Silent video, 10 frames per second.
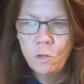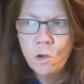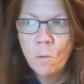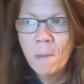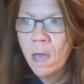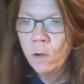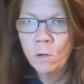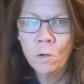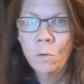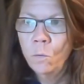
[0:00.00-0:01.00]
no
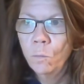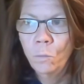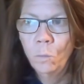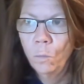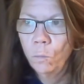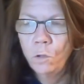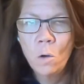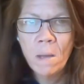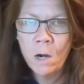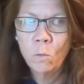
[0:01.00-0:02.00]
matter
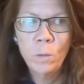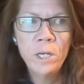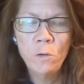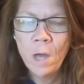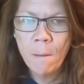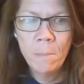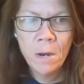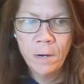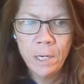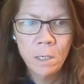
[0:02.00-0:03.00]
when you got
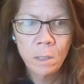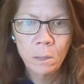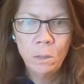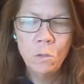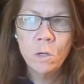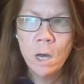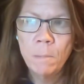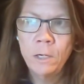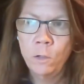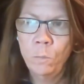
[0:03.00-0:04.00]
married. You
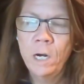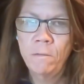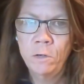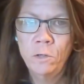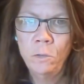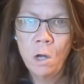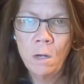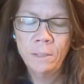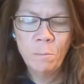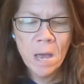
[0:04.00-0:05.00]
come under whatever new
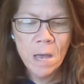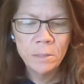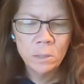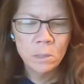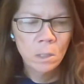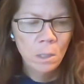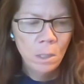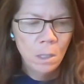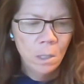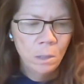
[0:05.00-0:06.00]
laws passed.
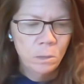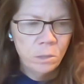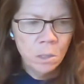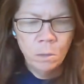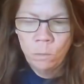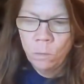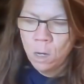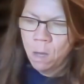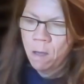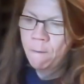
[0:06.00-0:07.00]

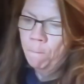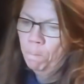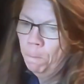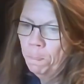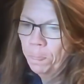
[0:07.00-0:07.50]
So now